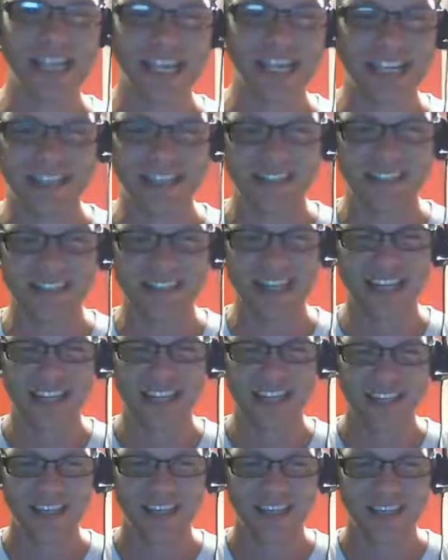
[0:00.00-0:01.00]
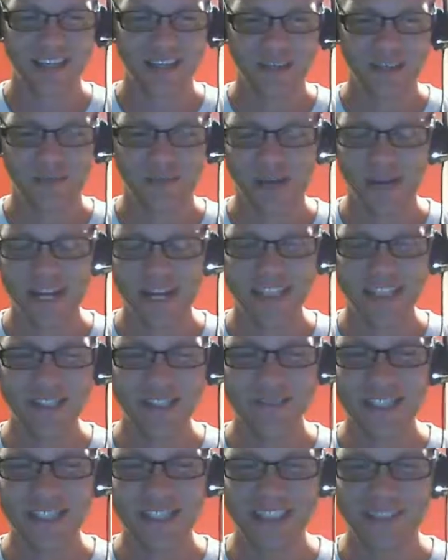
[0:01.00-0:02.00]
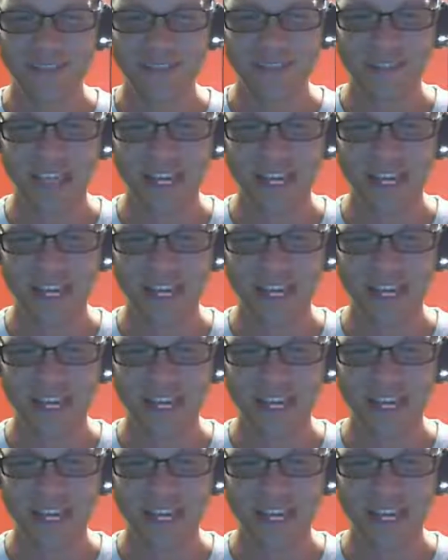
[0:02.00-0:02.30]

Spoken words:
And he's like, why do you need to know that?